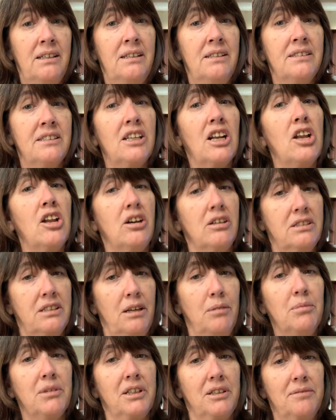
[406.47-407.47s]
It's a long
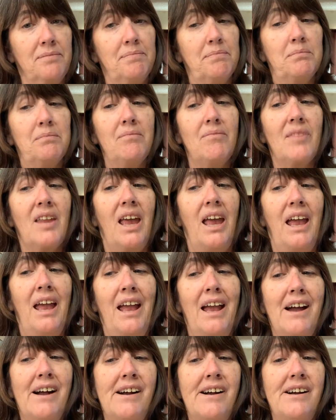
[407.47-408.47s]
time ago.
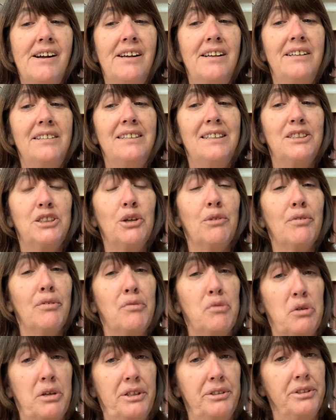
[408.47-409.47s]
And that's over
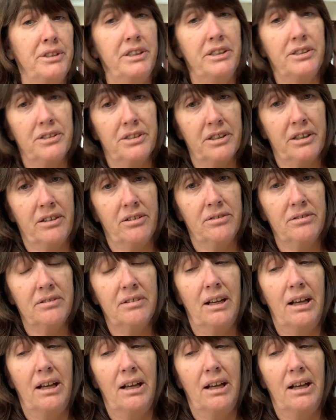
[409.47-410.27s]
400 years ago.